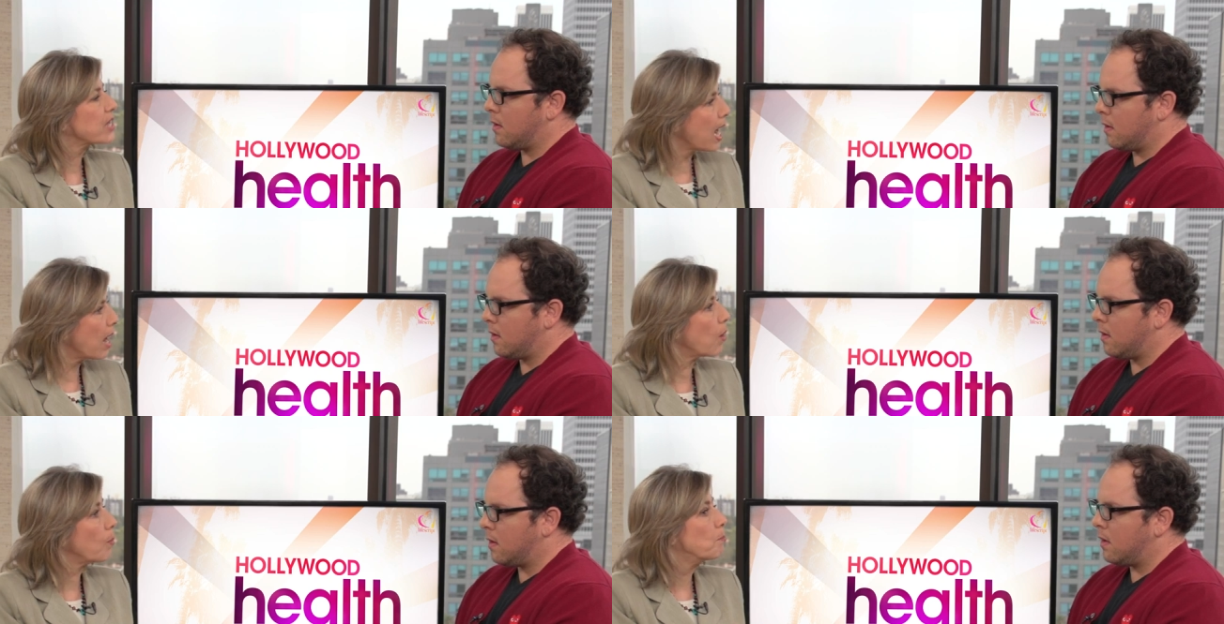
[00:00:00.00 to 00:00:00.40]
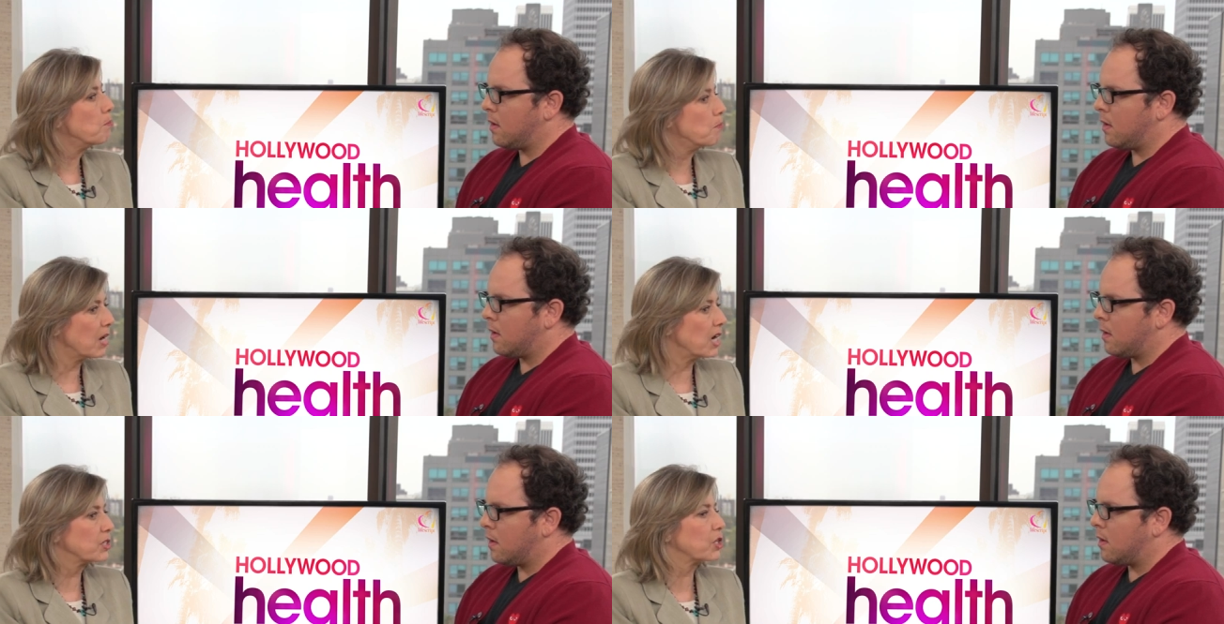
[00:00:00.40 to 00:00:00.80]
Speaker 1: How
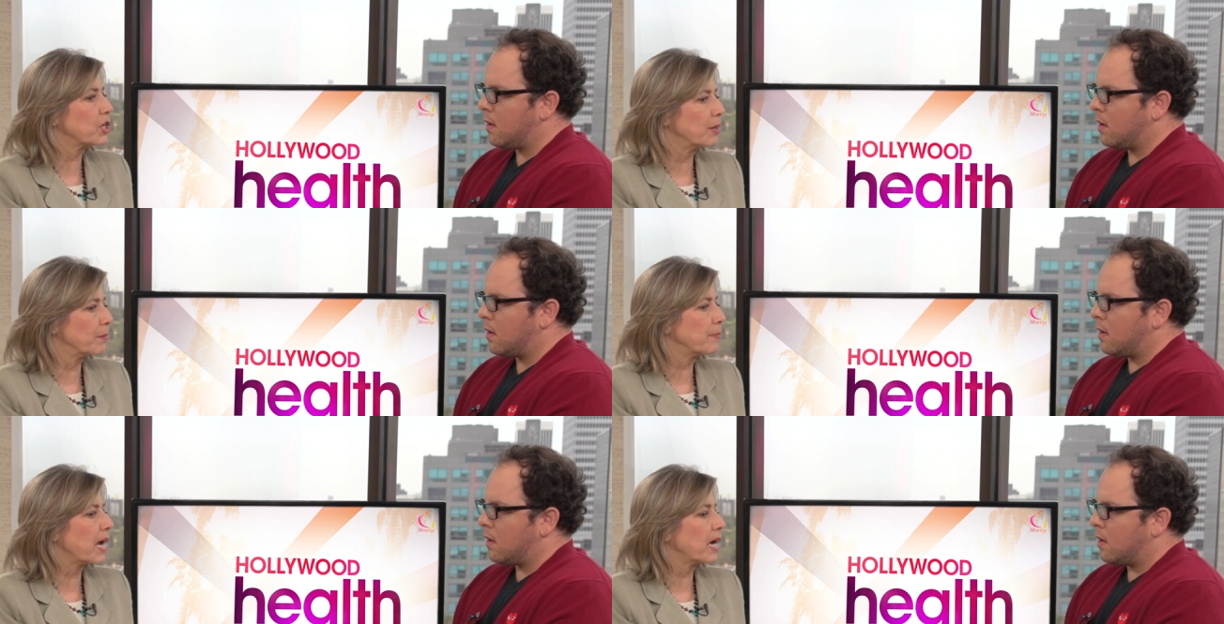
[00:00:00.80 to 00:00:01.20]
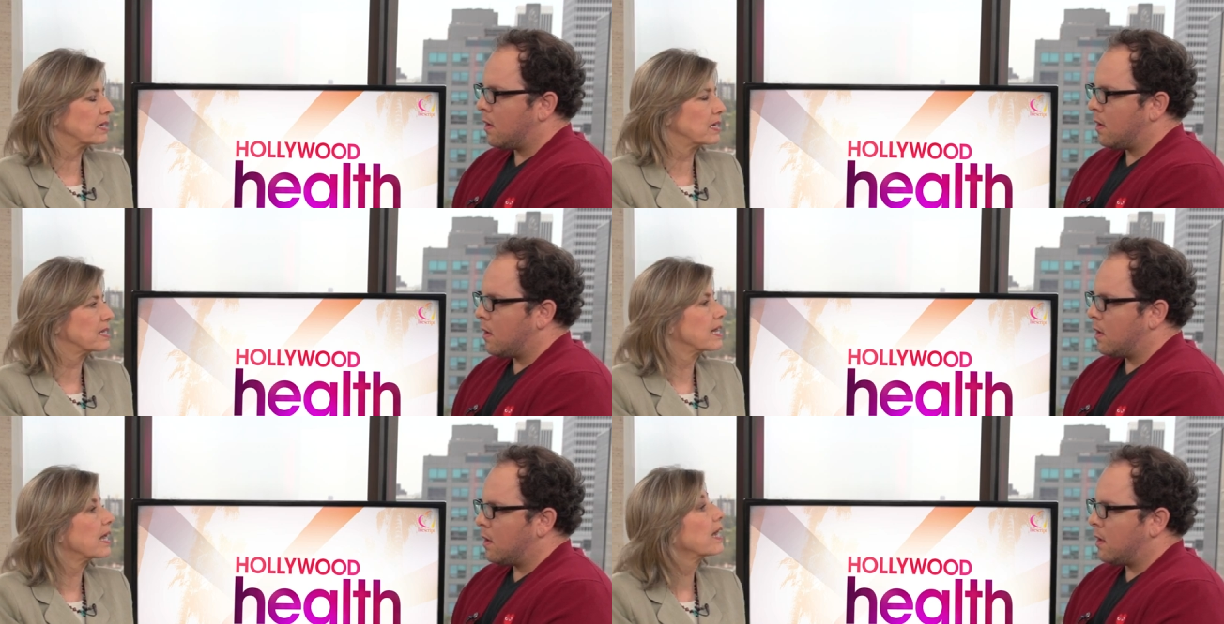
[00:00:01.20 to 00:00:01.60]
much impact
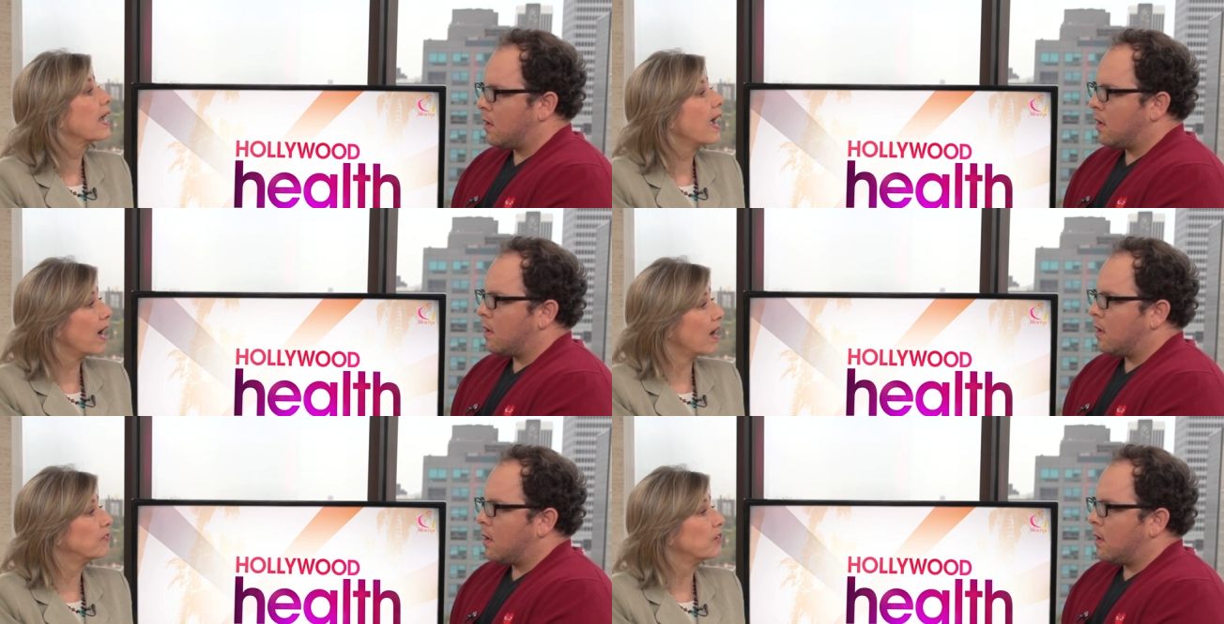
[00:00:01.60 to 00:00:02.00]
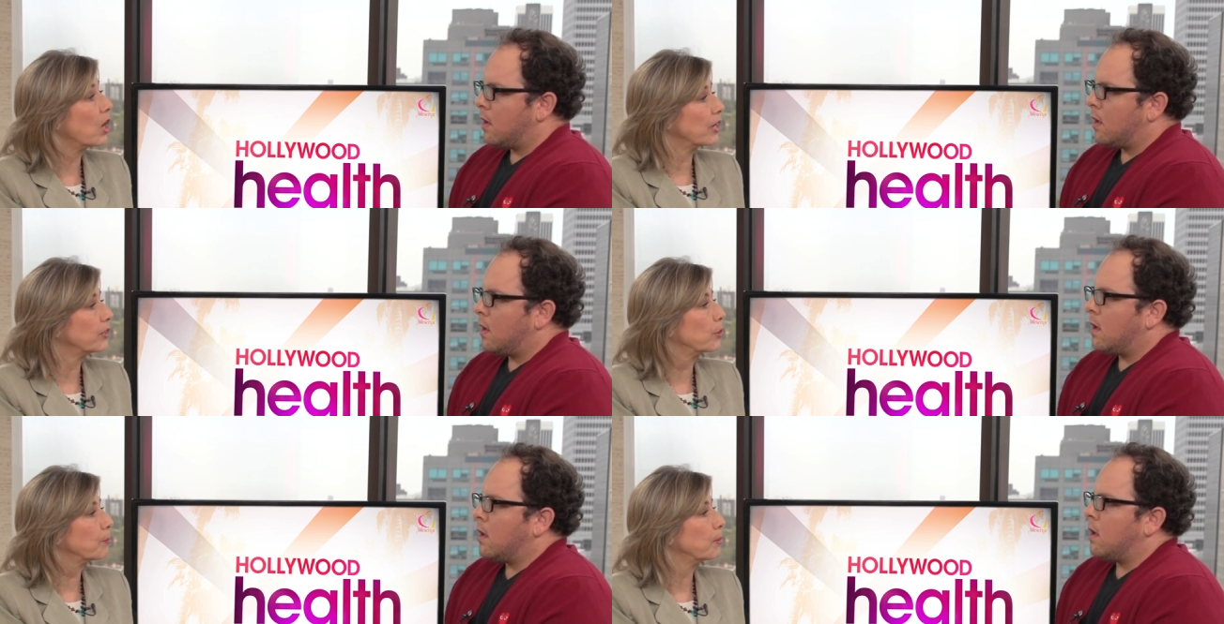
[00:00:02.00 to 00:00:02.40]
does that have on
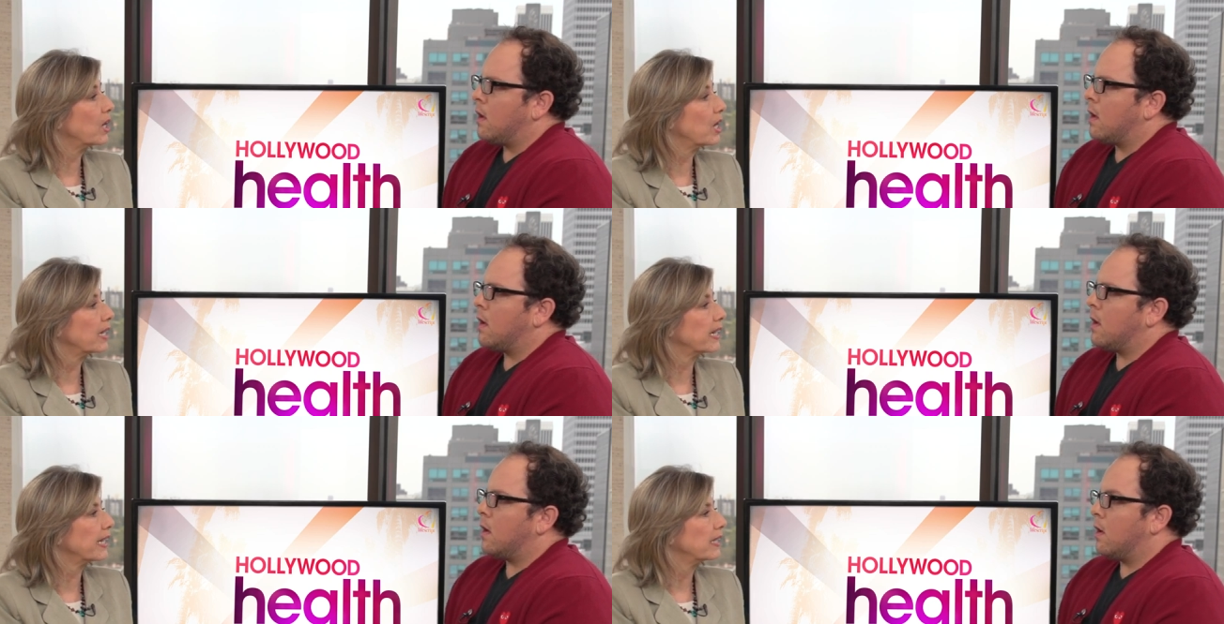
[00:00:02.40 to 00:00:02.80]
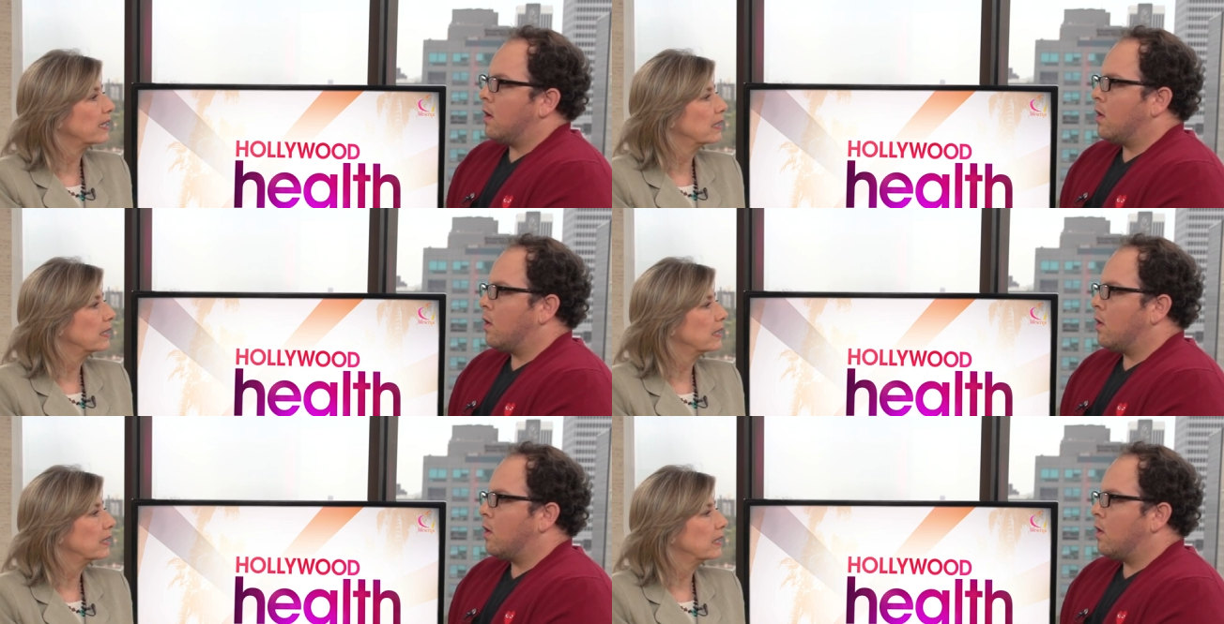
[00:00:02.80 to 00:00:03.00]
your body?